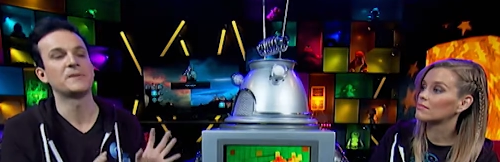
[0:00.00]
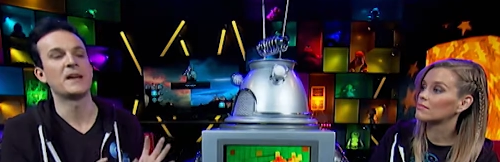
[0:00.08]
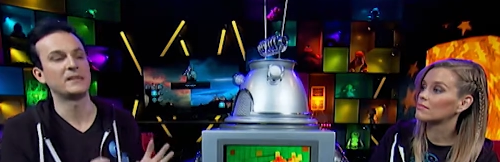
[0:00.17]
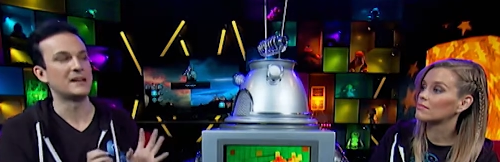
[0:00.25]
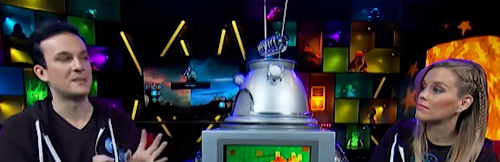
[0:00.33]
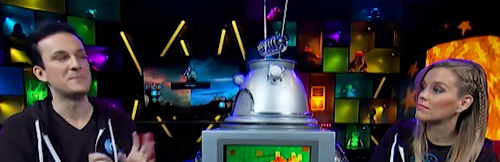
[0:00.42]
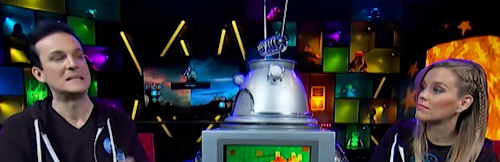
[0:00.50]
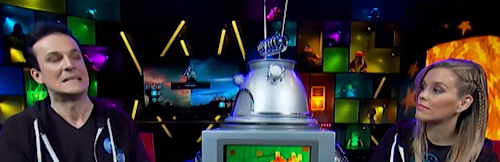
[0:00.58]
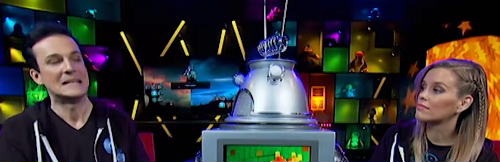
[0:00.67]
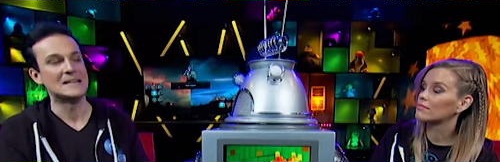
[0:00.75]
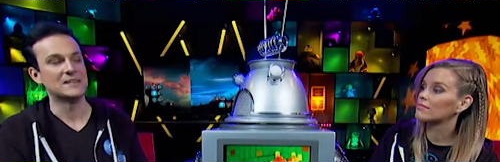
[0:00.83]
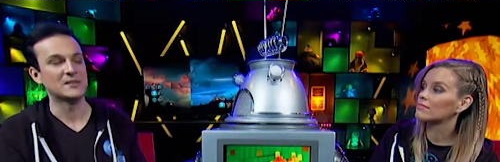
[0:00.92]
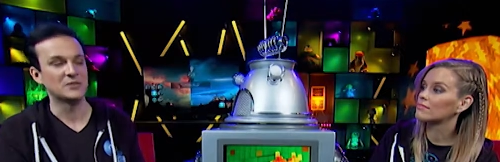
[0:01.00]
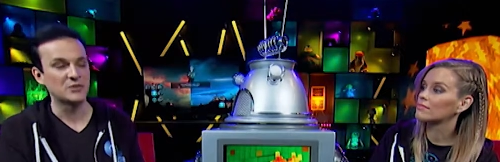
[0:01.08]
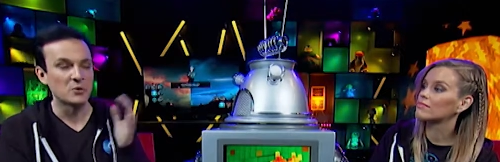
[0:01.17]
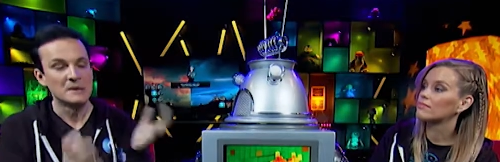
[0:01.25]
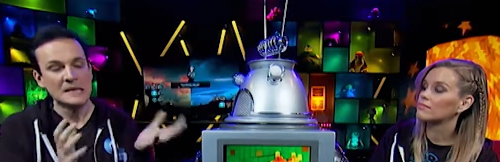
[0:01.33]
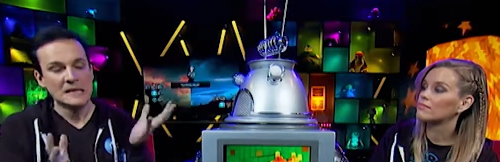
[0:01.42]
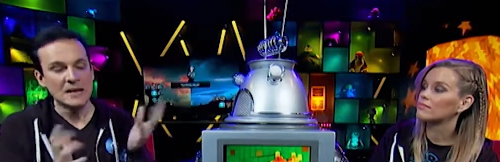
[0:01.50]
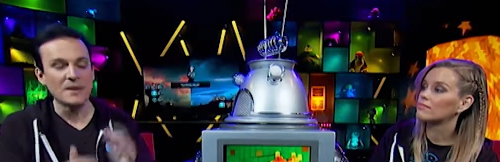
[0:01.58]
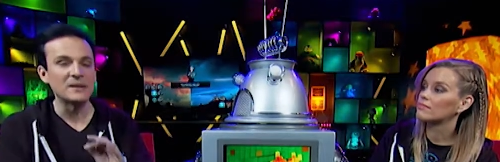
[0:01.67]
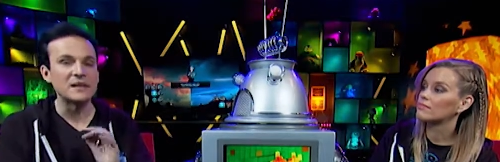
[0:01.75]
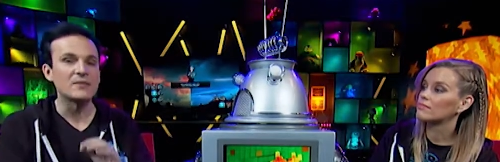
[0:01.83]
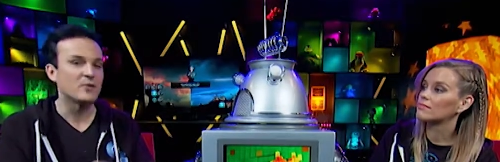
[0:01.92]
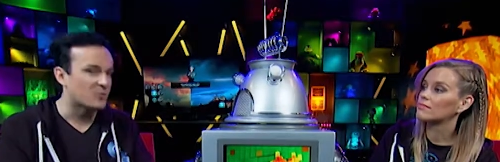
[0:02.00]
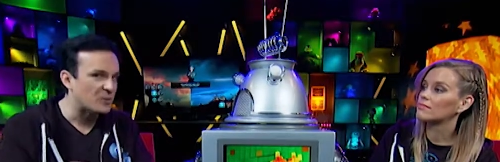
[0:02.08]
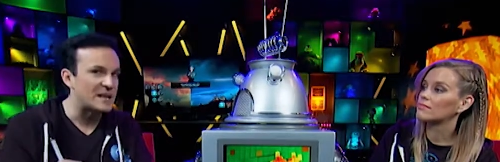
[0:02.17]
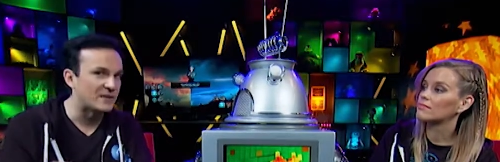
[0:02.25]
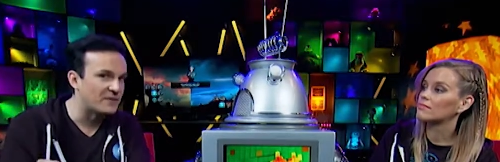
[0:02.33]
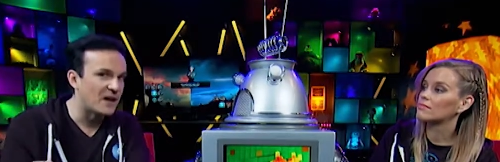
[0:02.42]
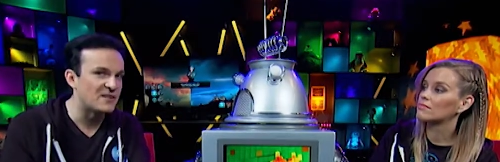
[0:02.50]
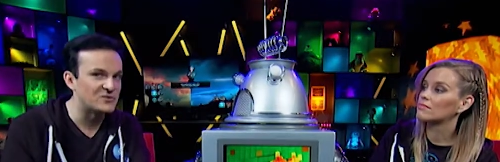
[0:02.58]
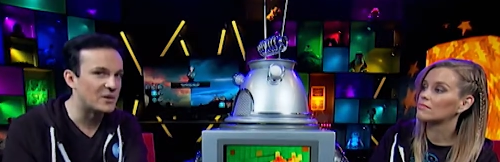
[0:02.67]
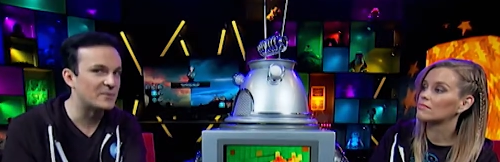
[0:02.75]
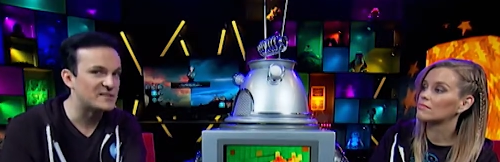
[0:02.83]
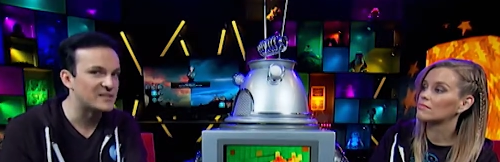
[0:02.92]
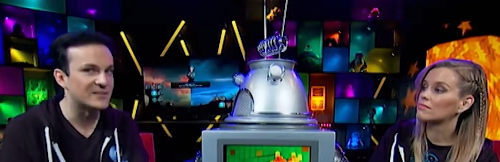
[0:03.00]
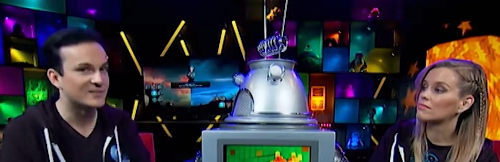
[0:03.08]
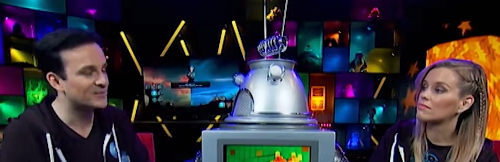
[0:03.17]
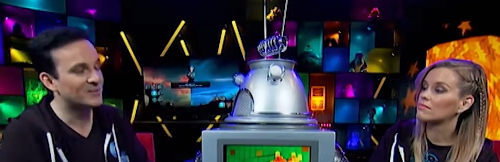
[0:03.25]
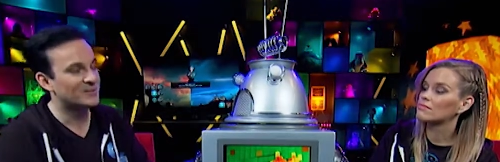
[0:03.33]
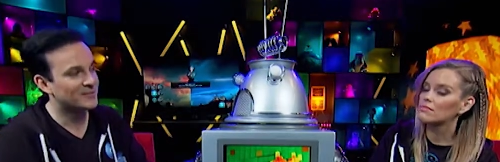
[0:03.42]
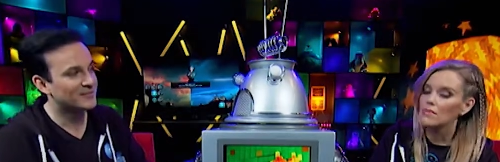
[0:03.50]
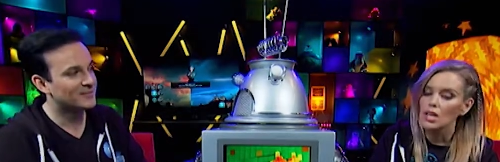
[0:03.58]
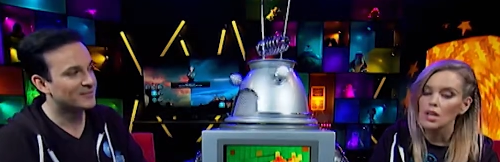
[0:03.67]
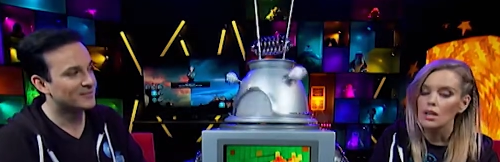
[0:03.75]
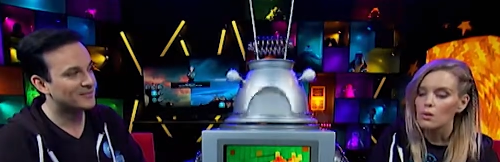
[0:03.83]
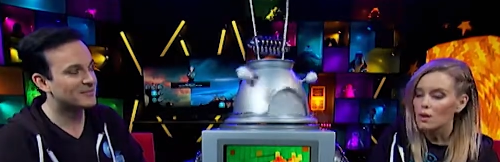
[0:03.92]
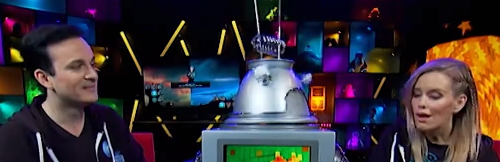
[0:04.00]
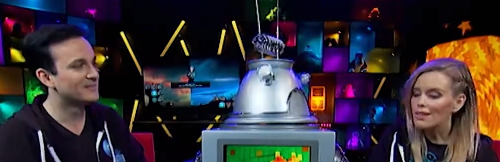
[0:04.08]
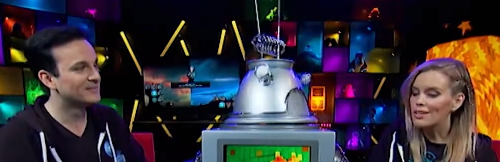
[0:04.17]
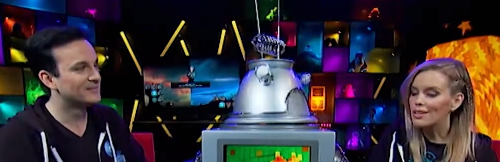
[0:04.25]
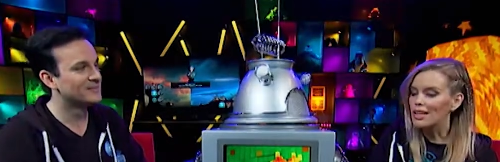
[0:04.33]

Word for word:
Speaker 1: found it a bit tedious, so I'm gonna give it three out of five rubber chickens.
Speaker 2: Well, I think